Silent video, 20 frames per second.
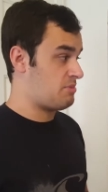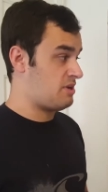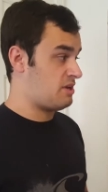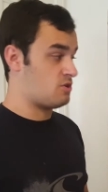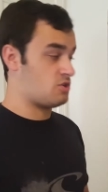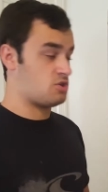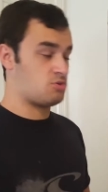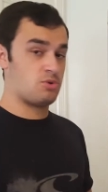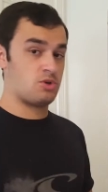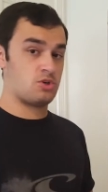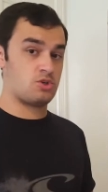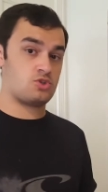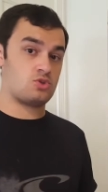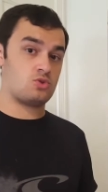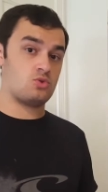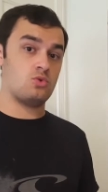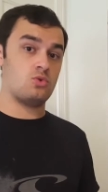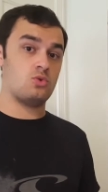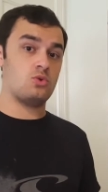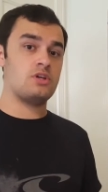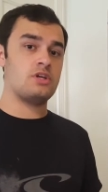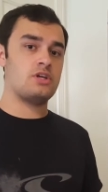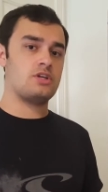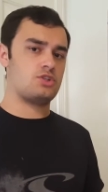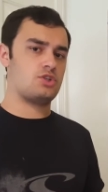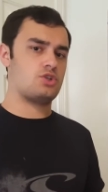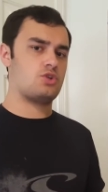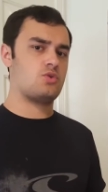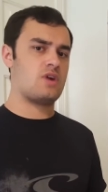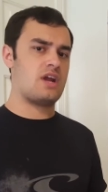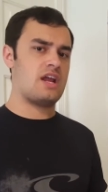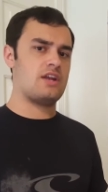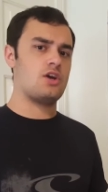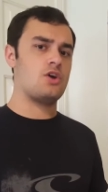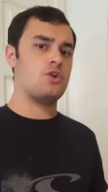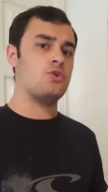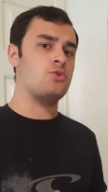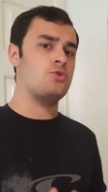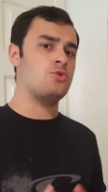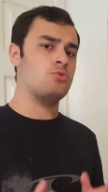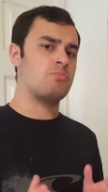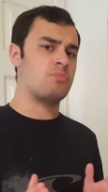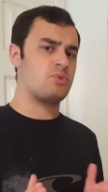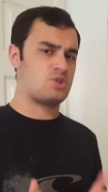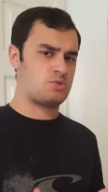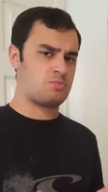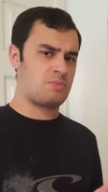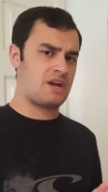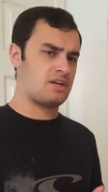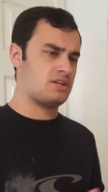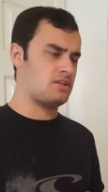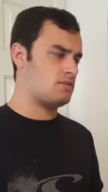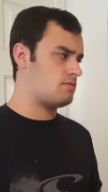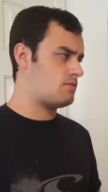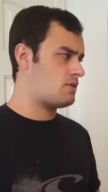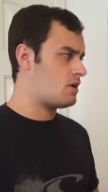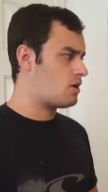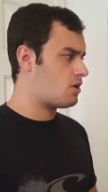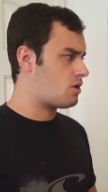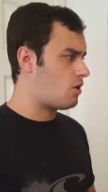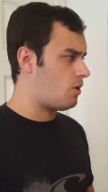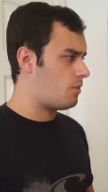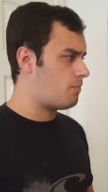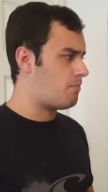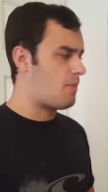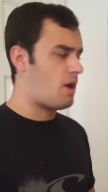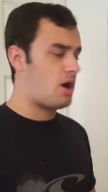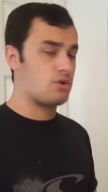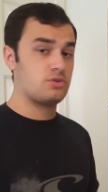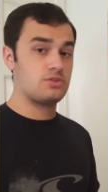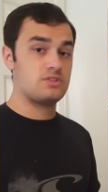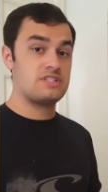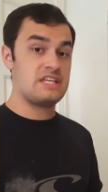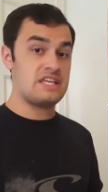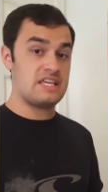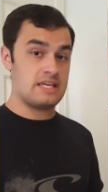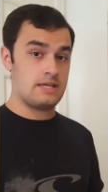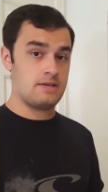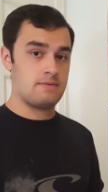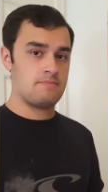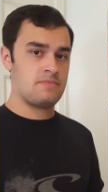Petersburg school to create a new perspective called Model T.